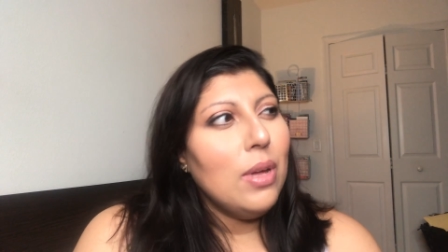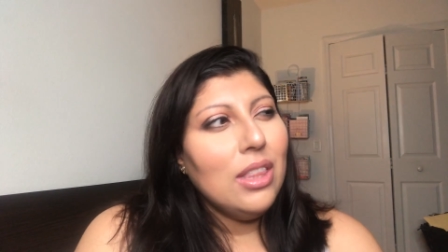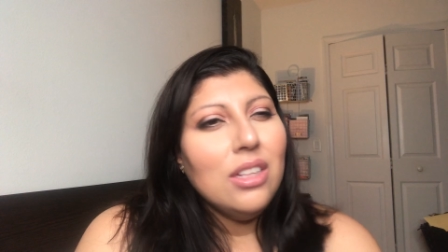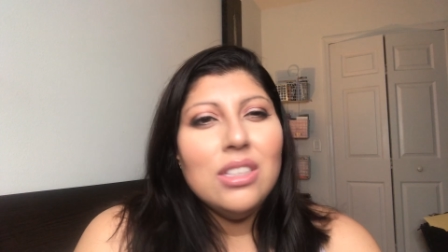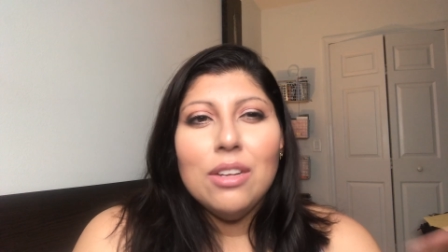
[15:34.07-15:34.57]

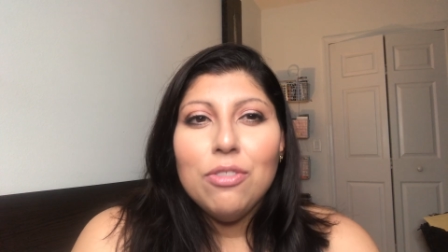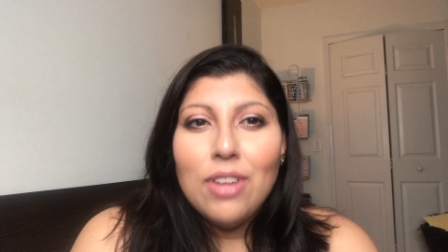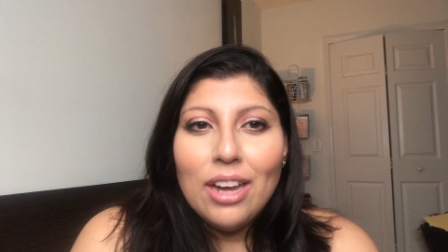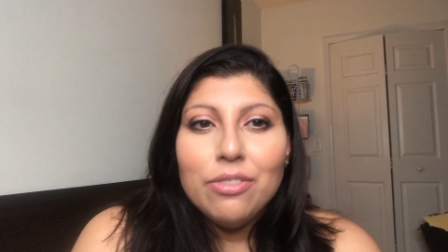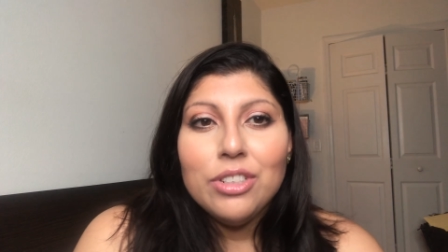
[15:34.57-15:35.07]
I think it's like
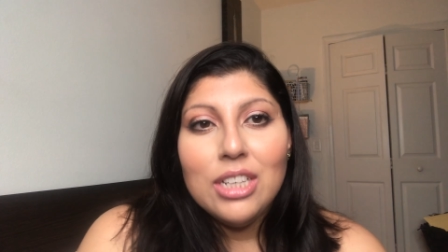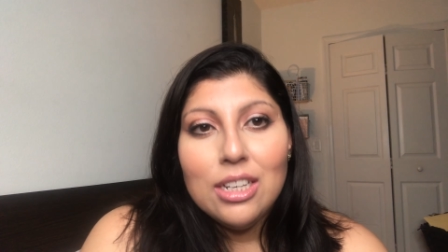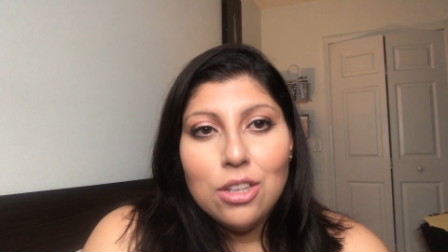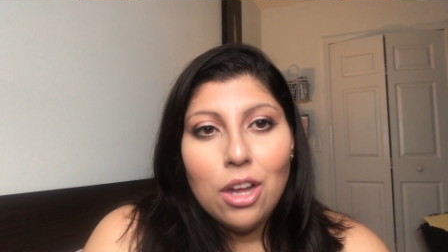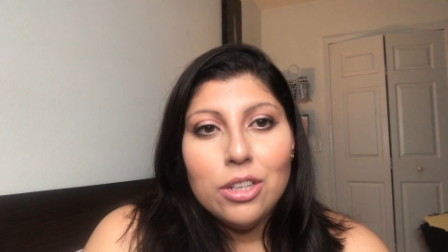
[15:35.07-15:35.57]
5 for
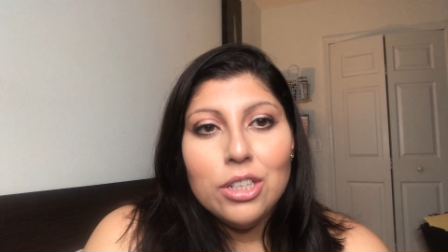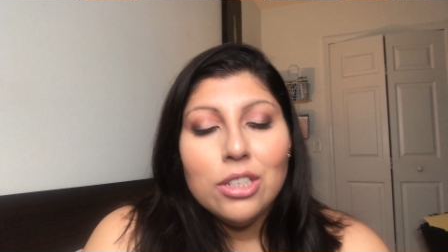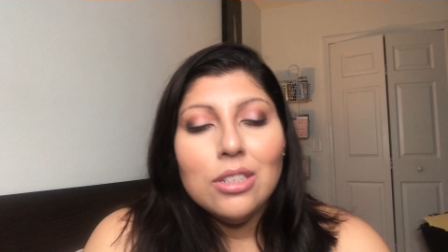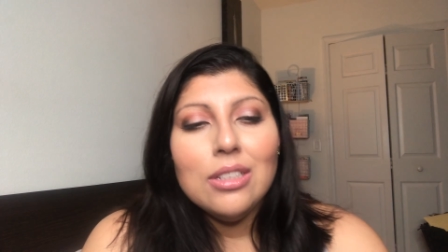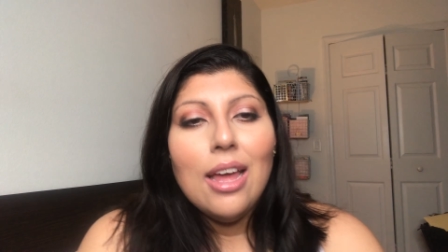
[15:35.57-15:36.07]

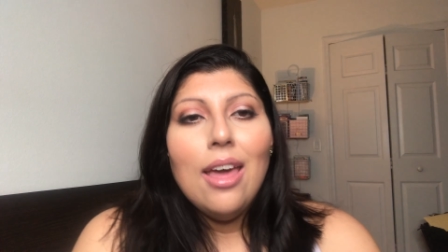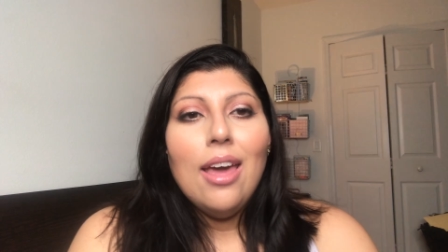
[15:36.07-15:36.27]
$10,